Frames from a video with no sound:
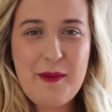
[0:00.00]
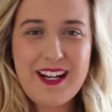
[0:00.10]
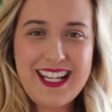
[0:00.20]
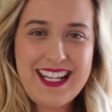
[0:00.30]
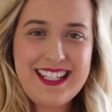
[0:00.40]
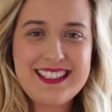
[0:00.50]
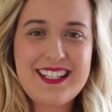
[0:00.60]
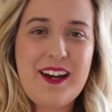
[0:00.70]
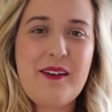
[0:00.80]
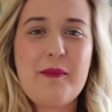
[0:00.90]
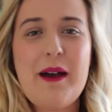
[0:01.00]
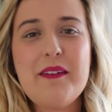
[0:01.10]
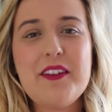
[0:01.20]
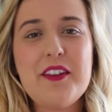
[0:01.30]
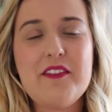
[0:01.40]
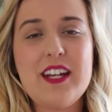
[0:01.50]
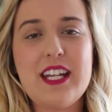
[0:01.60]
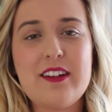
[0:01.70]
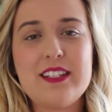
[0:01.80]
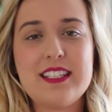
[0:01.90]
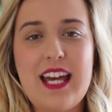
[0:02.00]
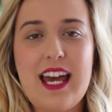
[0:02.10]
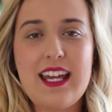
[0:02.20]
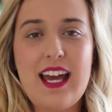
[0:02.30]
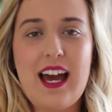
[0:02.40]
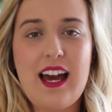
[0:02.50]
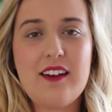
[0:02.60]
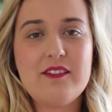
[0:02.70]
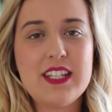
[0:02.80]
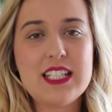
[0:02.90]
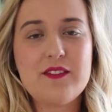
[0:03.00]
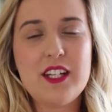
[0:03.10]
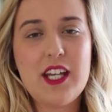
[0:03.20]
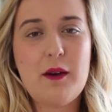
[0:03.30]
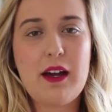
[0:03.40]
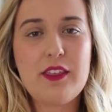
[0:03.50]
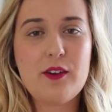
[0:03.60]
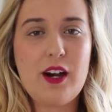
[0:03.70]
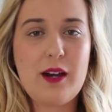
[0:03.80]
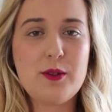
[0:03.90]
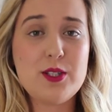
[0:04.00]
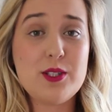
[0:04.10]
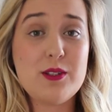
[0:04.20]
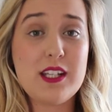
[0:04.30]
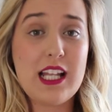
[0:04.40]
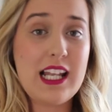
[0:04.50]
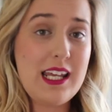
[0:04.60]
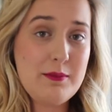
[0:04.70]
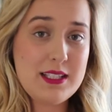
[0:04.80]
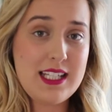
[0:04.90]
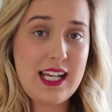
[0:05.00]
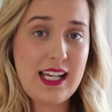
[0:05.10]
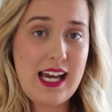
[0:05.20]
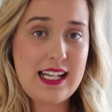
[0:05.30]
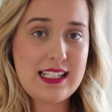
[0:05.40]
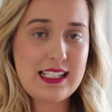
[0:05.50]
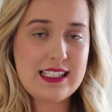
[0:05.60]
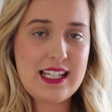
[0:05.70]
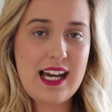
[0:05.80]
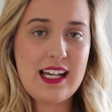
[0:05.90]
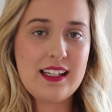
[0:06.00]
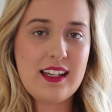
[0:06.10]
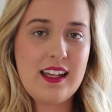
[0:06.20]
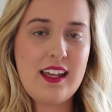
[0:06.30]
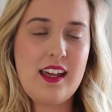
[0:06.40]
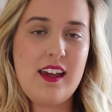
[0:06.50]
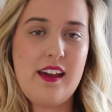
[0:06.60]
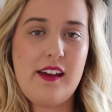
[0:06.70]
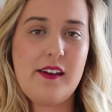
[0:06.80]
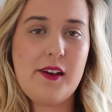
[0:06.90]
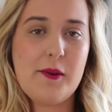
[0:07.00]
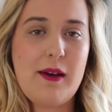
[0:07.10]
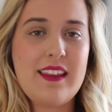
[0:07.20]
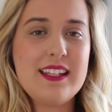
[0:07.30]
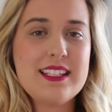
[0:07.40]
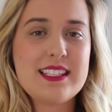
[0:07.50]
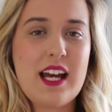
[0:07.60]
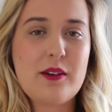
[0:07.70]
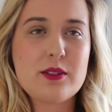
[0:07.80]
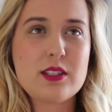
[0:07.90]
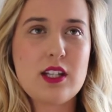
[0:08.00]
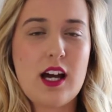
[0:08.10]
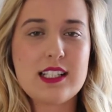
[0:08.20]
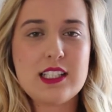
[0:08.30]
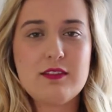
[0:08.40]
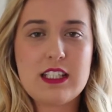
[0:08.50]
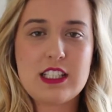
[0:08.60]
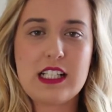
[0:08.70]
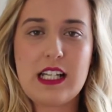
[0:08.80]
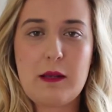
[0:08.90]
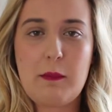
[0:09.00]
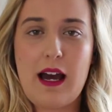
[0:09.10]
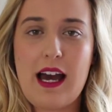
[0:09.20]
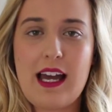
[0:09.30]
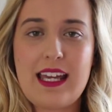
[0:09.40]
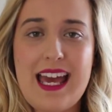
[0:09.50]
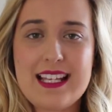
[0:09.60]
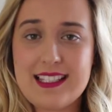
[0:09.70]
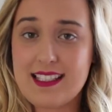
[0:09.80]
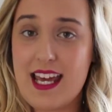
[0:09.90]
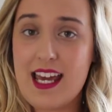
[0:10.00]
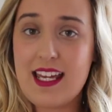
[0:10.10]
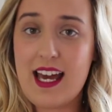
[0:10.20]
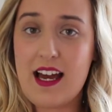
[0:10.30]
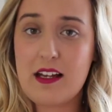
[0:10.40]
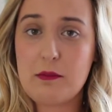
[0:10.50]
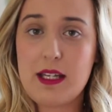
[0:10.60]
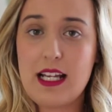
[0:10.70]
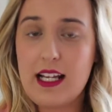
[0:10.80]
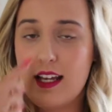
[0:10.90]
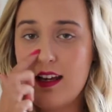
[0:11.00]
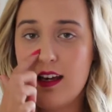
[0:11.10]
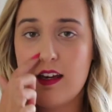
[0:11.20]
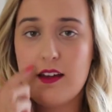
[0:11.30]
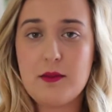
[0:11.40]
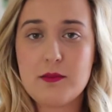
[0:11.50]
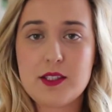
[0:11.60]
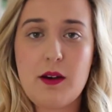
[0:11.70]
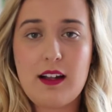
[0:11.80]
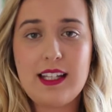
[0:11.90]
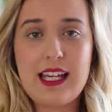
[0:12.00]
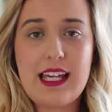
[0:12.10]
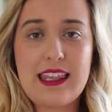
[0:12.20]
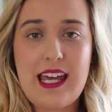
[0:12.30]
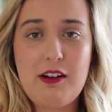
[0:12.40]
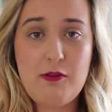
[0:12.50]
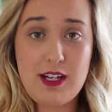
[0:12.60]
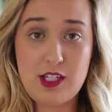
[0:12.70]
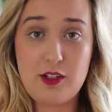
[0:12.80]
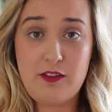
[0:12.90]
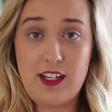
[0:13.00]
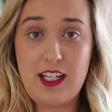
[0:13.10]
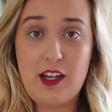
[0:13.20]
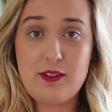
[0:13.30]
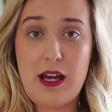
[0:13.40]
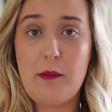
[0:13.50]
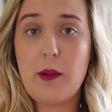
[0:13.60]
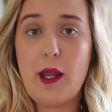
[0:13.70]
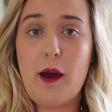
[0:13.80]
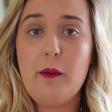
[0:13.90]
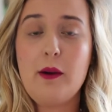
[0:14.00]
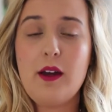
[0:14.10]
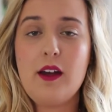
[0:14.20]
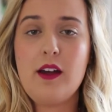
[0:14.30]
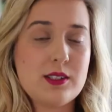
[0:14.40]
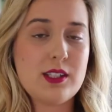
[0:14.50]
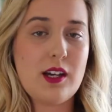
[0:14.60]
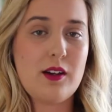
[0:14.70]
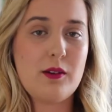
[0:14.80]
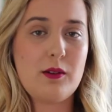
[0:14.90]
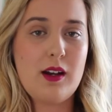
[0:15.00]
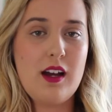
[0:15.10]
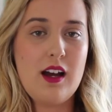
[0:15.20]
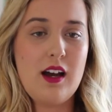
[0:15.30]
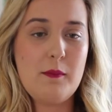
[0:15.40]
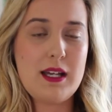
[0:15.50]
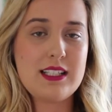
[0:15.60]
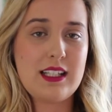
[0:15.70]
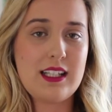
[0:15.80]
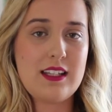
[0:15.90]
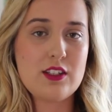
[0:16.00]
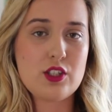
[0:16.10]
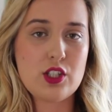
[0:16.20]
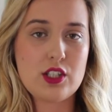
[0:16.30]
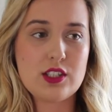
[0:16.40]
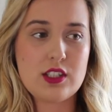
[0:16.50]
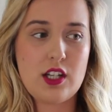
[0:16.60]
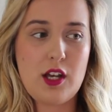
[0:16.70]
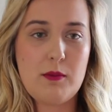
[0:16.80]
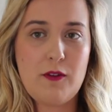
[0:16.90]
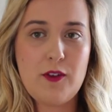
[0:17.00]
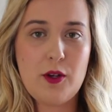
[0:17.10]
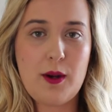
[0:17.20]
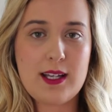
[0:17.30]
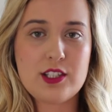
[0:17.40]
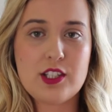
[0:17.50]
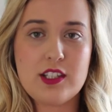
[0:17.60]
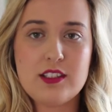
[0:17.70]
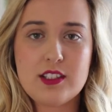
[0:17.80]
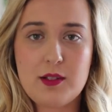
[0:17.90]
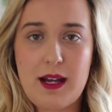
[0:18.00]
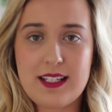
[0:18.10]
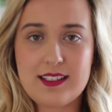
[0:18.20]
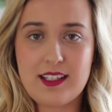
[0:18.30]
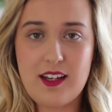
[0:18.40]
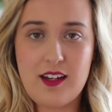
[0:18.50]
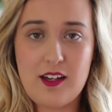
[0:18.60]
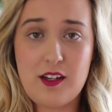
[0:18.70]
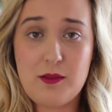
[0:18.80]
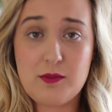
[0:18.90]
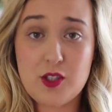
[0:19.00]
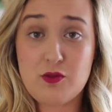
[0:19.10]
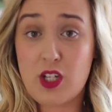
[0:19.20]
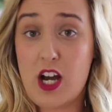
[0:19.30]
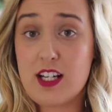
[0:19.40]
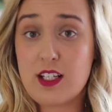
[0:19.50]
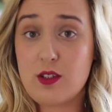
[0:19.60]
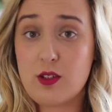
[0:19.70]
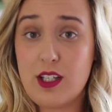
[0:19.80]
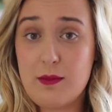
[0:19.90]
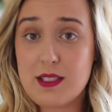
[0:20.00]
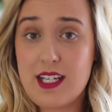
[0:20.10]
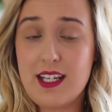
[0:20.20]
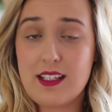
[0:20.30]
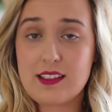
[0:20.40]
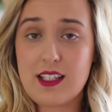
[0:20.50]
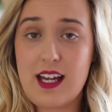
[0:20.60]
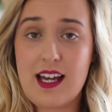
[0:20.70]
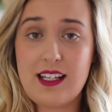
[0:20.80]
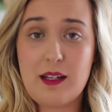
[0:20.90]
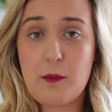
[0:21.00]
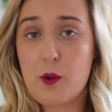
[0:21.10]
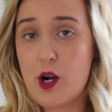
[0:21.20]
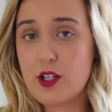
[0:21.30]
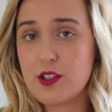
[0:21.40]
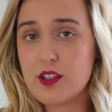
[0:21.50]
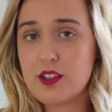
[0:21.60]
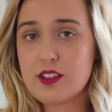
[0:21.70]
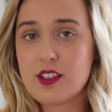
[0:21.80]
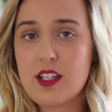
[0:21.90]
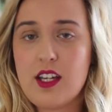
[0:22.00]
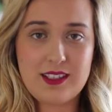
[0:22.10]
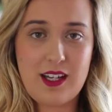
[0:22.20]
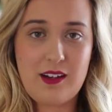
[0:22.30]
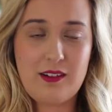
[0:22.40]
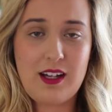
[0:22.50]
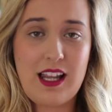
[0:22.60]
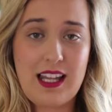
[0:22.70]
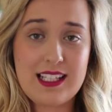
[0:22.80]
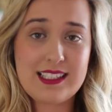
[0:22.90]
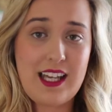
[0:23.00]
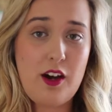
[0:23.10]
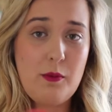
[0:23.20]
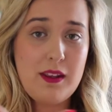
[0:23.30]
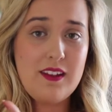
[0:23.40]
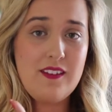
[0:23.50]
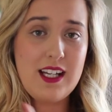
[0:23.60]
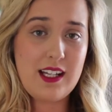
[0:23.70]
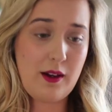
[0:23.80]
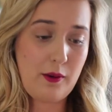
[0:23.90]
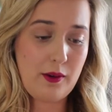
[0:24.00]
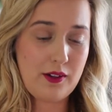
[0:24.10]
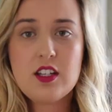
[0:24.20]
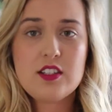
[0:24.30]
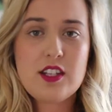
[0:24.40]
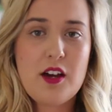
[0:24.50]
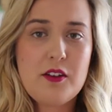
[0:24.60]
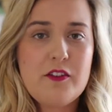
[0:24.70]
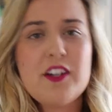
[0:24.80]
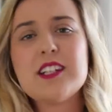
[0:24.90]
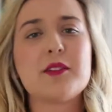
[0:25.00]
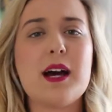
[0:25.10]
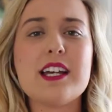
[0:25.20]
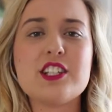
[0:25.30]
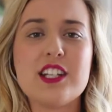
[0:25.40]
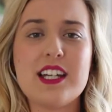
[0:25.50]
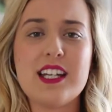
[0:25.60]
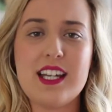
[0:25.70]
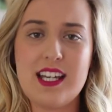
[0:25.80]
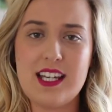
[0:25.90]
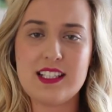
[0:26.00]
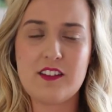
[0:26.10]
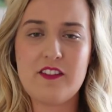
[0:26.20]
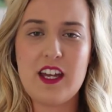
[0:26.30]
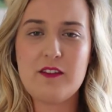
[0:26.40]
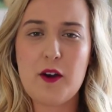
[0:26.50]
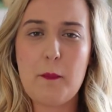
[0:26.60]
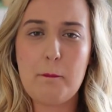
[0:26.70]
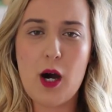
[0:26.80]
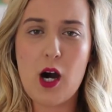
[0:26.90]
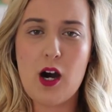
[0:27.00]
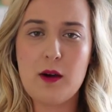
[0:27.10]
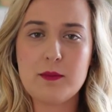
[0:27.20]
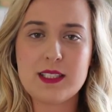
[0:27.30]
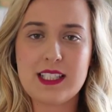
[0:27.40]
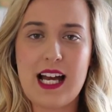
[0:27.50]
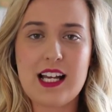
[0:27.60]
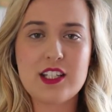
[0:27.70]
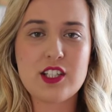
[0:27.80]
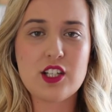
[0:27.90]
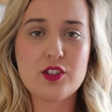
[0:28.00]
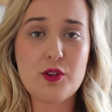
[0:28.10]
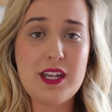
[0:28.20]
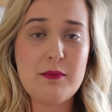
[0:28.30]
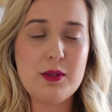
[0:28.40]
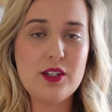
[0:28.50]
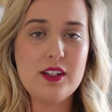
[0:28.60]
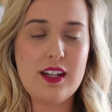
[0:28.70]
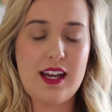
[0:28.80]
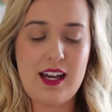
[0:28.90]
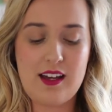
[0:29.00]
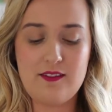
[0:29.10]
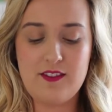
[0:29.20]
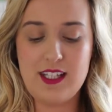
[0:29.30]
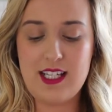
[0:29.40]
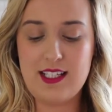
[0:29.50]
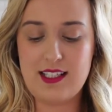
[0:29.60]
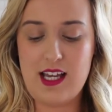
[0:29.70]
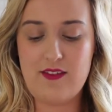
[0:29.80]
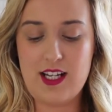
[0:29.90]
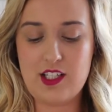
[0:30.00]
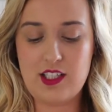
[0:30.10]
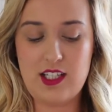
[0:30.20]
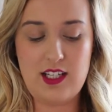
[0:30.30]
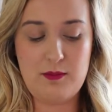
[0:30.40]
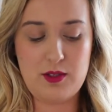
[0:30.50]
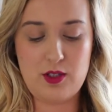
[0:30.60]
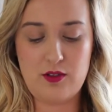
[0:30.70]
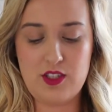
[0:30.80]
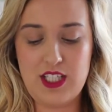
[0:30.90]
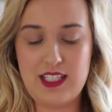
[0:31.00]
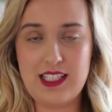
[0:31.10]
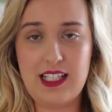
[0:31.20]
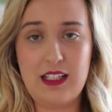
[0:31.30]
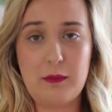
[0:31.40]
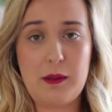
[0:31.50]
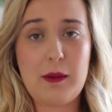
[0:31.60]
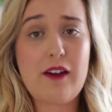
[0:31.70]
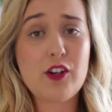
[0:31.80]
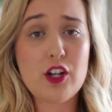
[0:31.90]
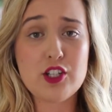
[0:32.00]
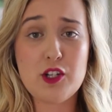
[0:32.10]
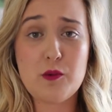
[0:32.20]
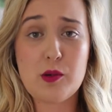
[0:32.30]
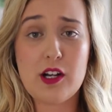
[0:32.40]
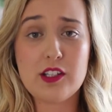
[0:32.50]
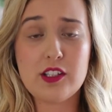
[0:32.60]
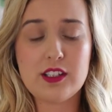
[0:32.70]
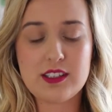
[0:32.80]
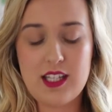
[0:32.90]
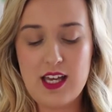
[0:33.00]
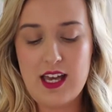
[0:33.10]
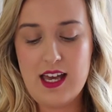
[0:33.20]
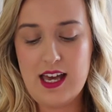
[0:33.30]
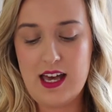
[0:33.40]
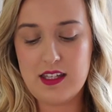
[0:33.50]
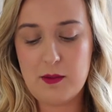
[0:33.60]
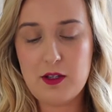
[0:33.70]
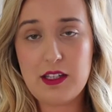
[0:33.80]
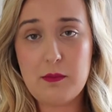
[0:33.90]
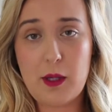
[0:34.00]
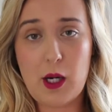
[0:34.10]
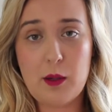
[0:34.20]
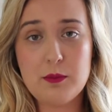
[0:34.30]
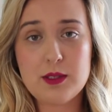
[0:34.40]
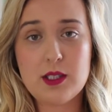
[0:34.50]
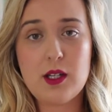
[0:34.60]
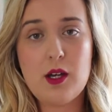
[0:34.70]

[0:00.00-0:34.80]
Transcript: everybody, so I'm back with another video today, and for this video I thought I would do the Lipstick Addict tag. I think this tag was started originally by Estee and Amelia, so I'll link their original video down below. So basically there's just a few questions to answer just regarding lipsticks and lip products, so let's get on with the video. So the first question is favourite balm / treatment, and for this I'm sort of cheating a little bit, but I've got two products and they're both lip balms,